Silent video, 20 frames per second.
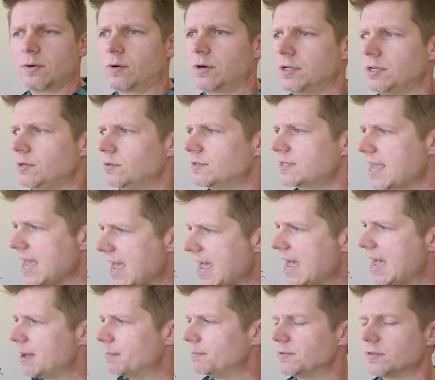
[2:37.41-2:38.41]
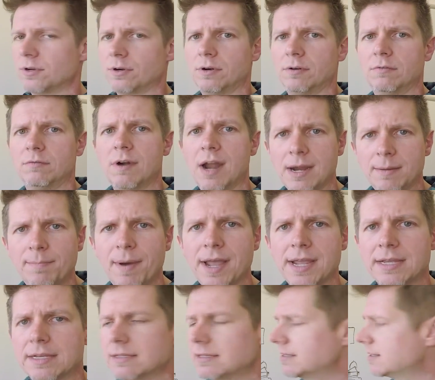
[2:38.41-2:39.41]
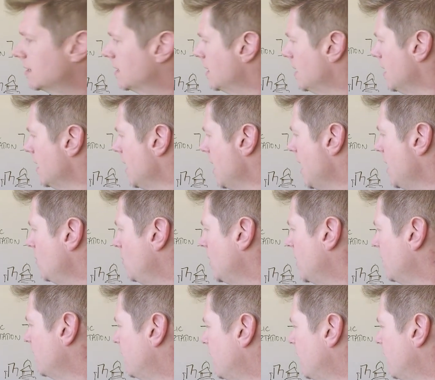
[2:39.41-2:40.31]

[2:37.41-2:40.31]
or use cabs or ride bikes. And we could